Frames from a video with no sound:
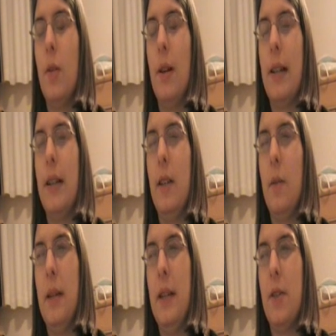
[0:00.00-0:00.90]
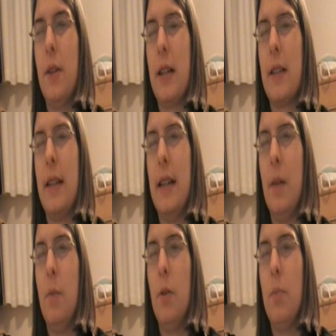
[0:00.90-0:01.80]
no, I didn't go into actually,
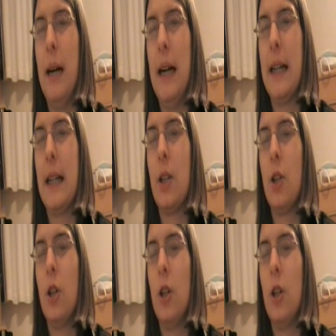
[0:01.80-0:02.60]
I walked past